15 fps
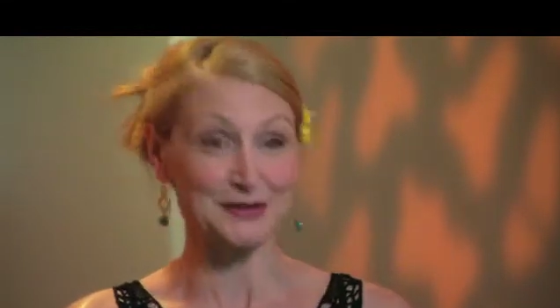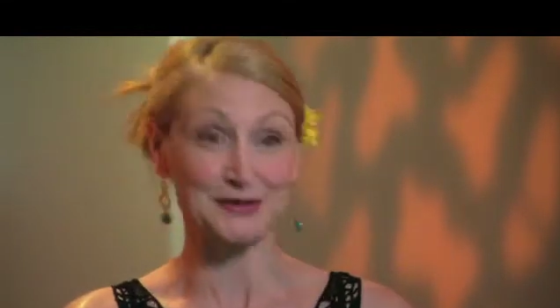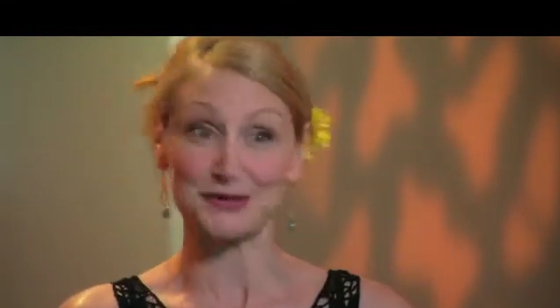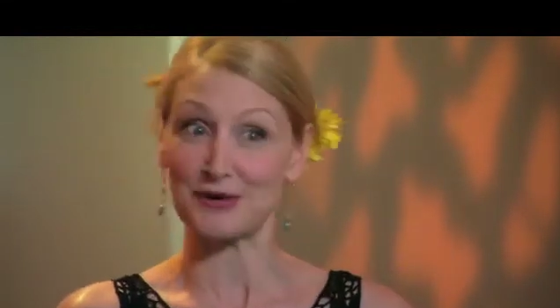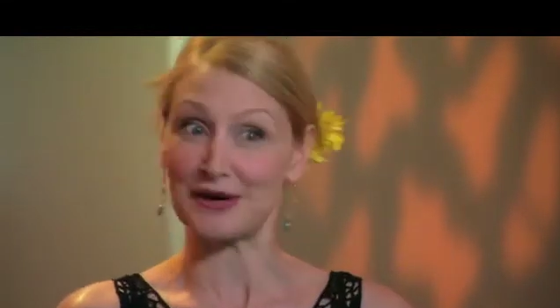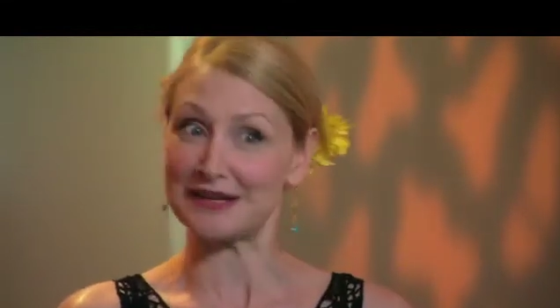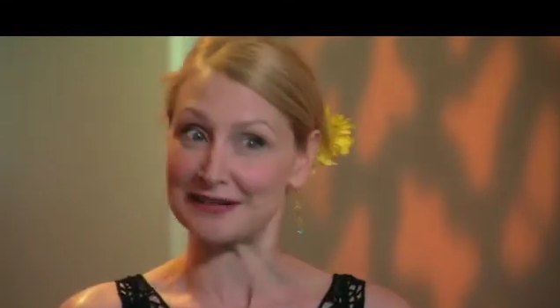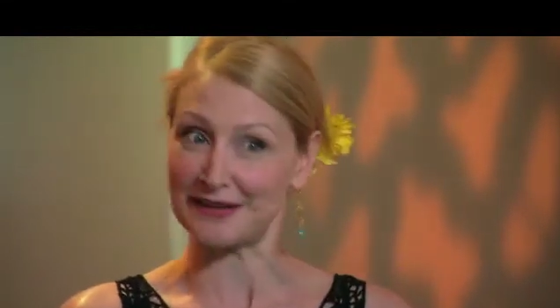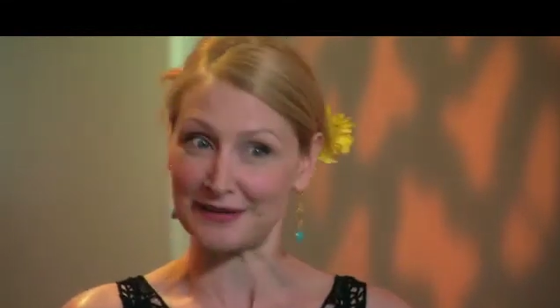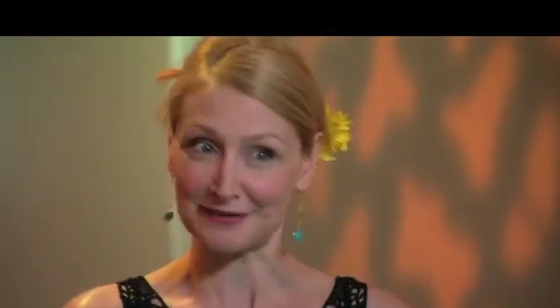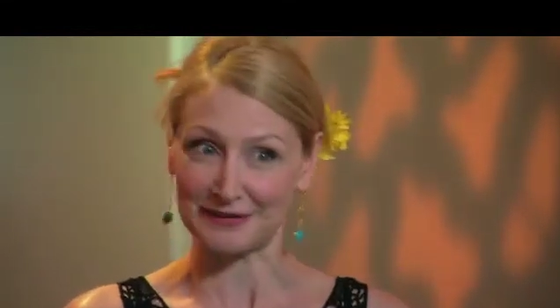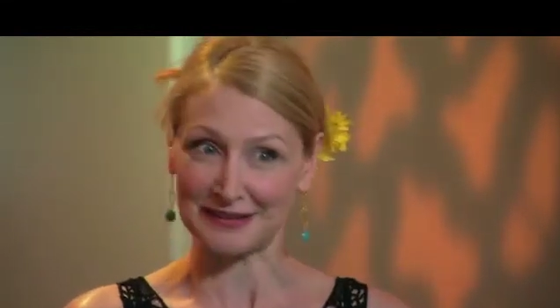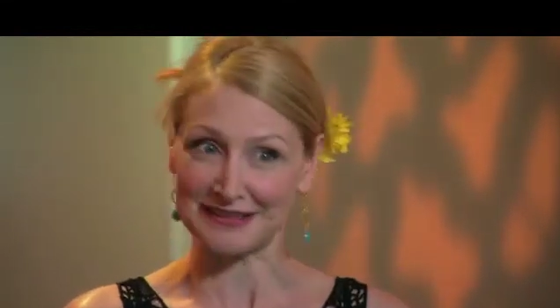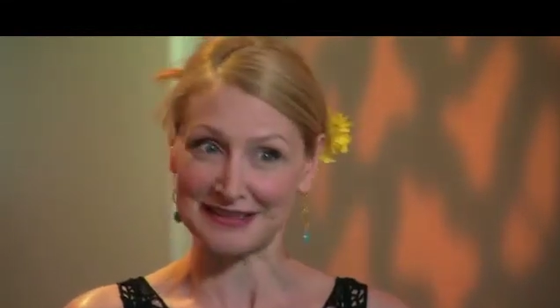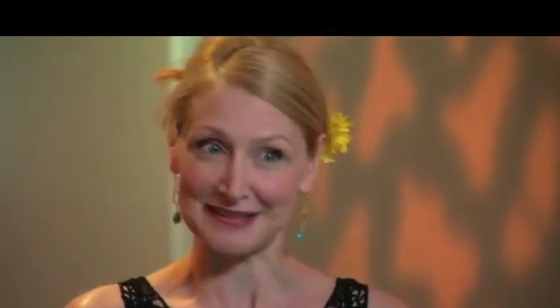There's great
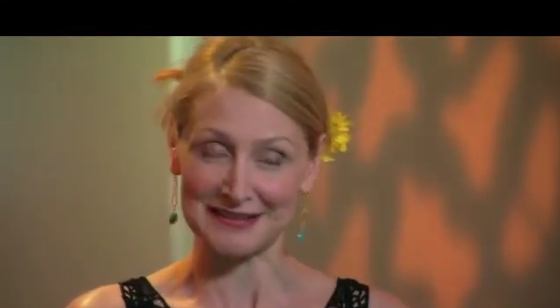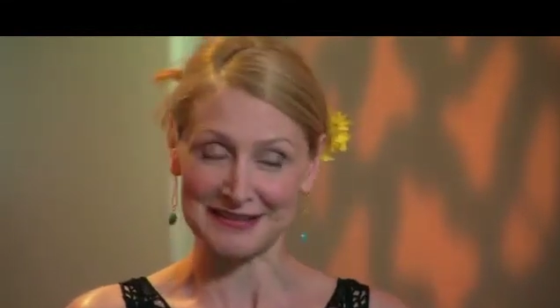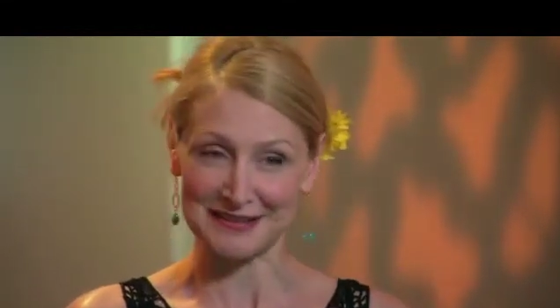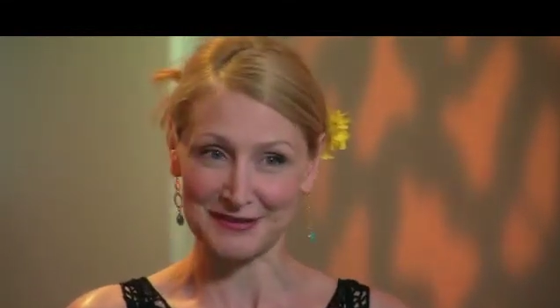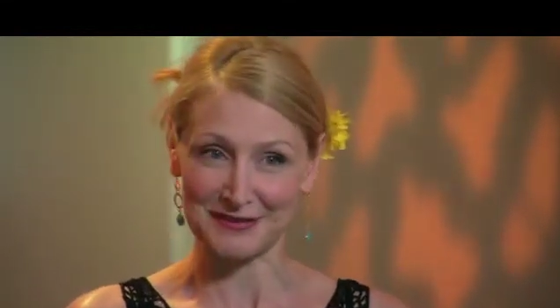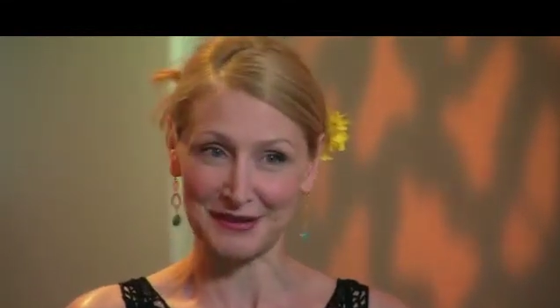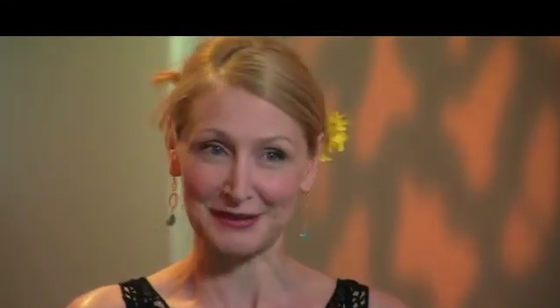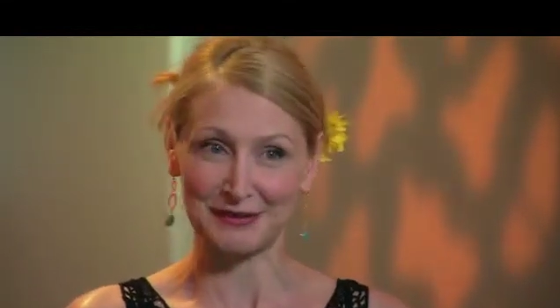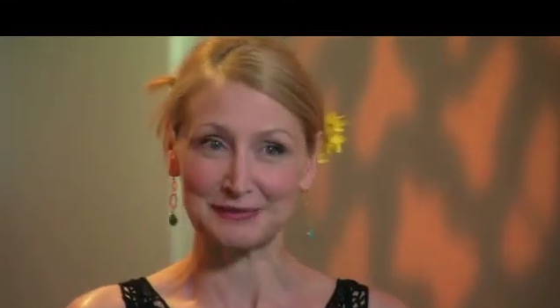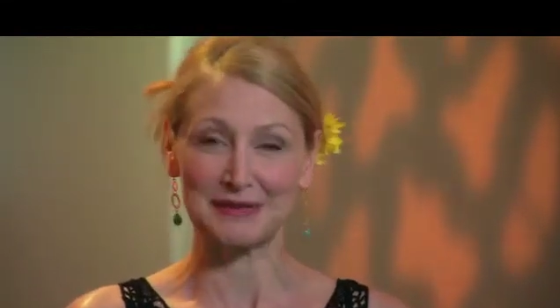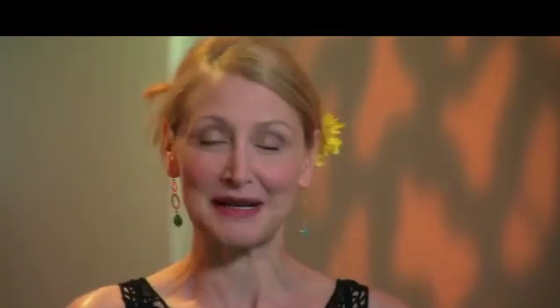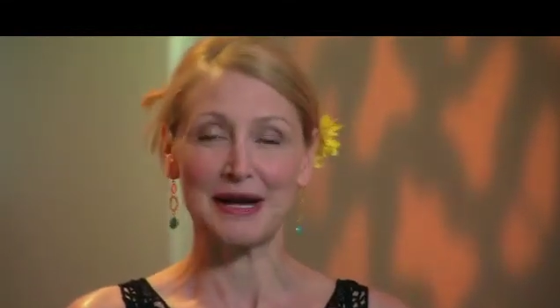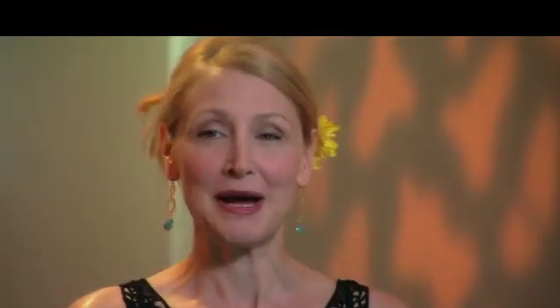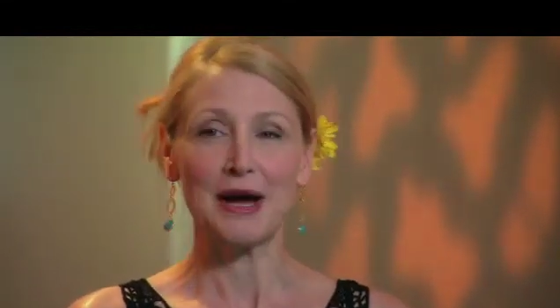conflict in this film.